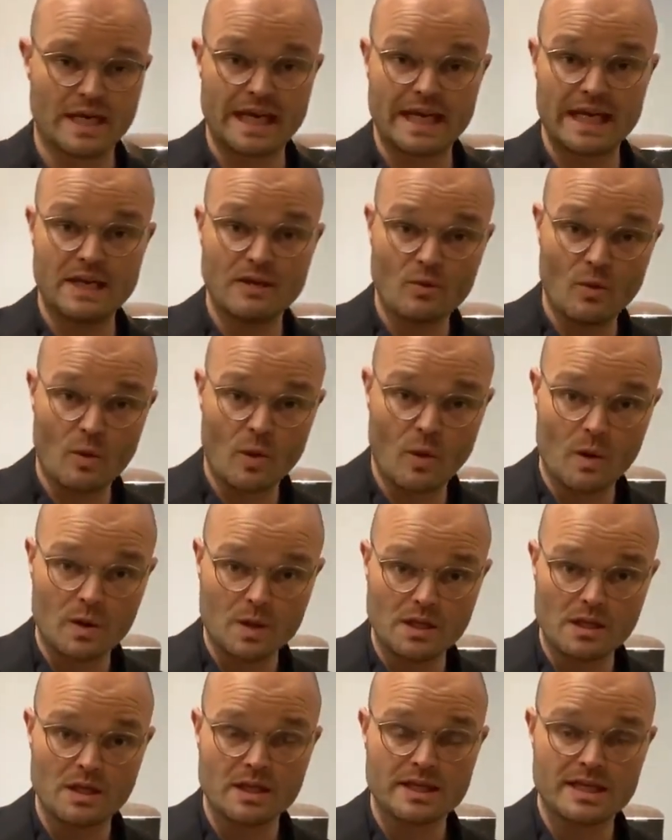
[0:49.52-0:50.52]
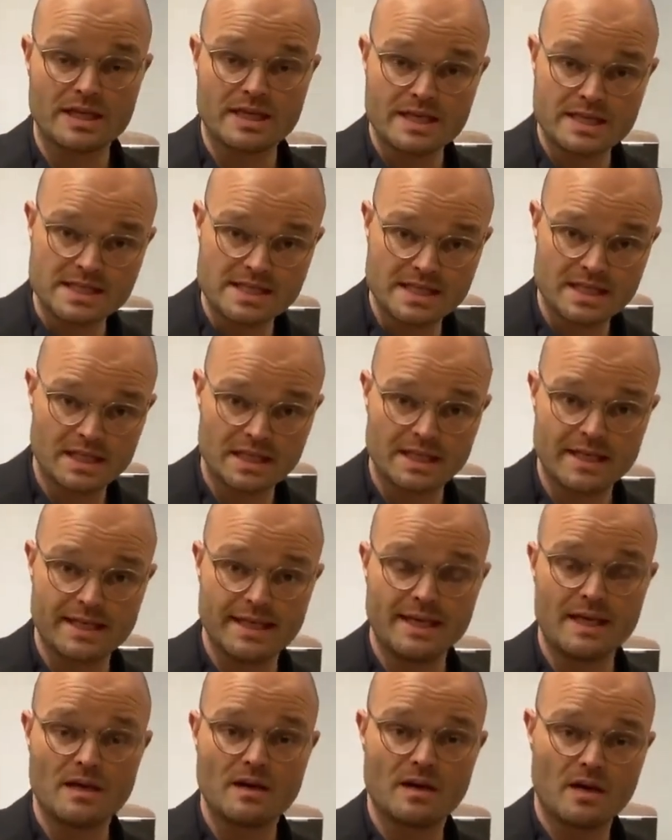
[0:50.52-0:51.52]
an in-wall,
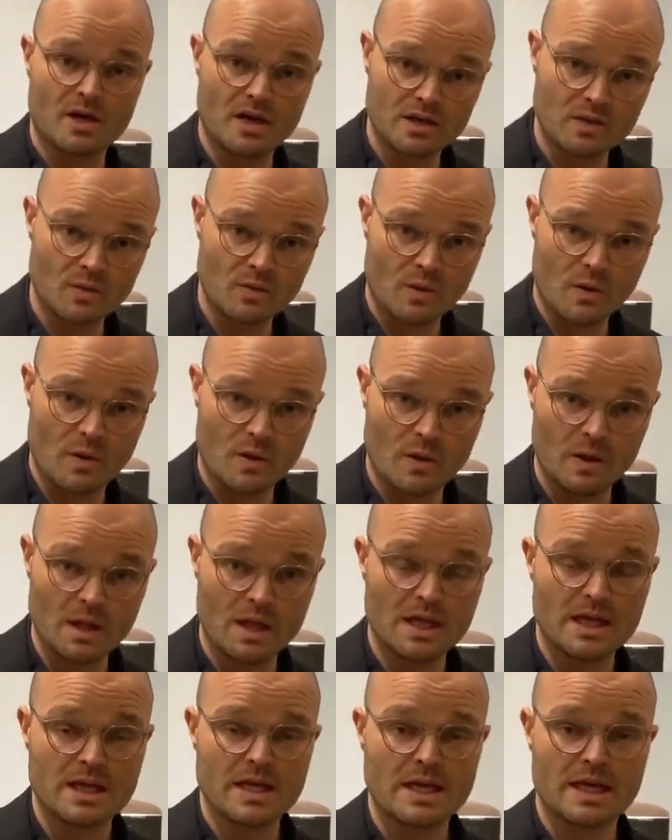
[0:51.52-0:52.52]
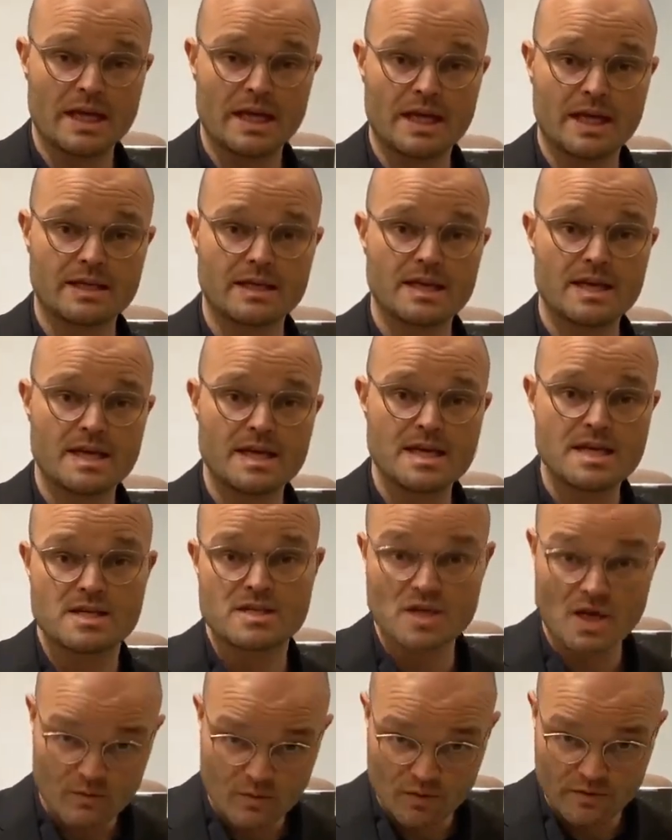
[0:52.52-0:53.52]
in-ceiling, on-wall, and a
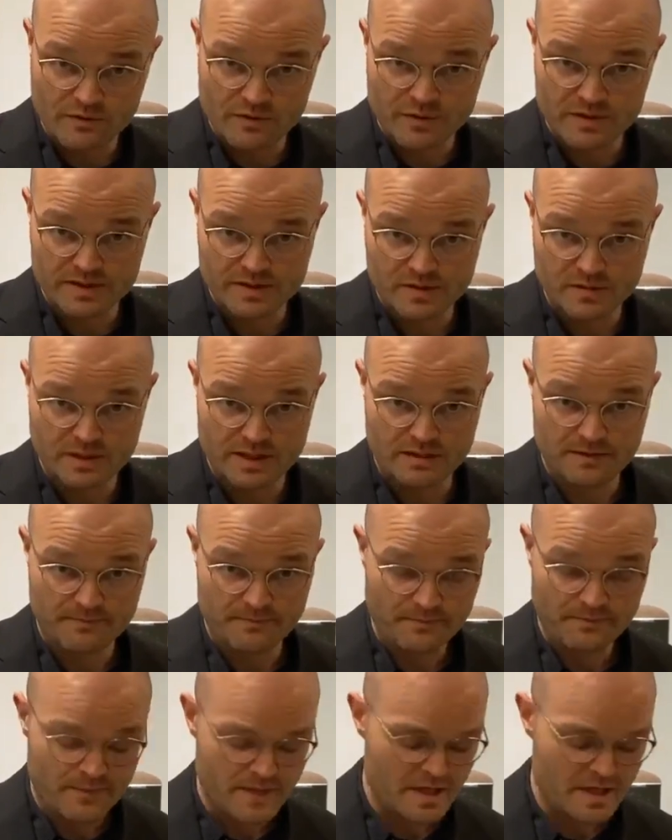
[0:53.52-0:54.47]
subwoofer as well.